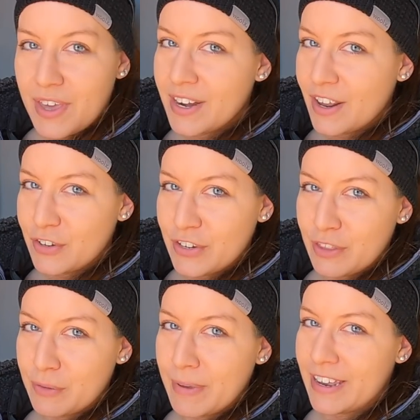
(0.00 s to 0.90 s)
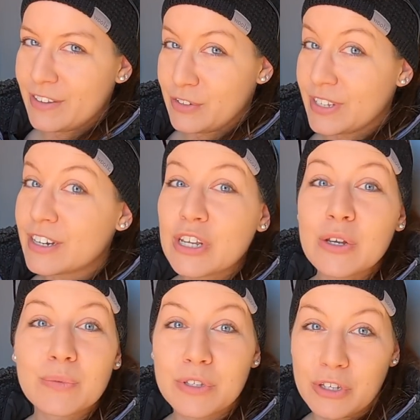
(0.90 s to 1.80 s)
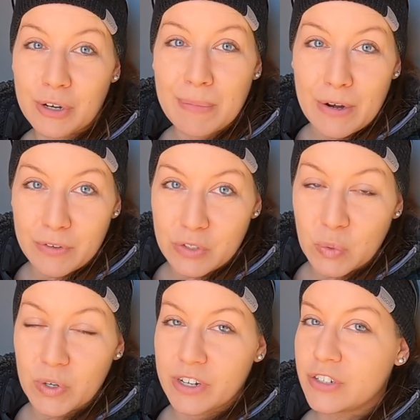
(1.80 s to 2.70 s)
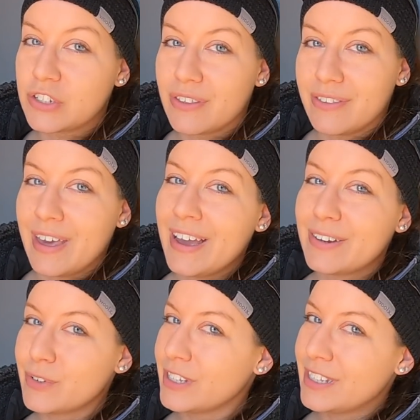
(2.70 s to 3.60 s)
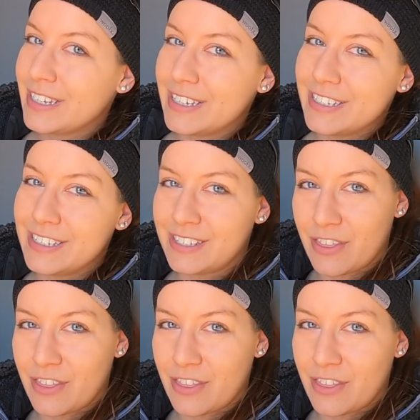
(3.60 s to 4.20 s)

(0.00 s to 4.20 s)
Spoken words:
Then underneath the bed, there's actually a really good amount of storage. That really is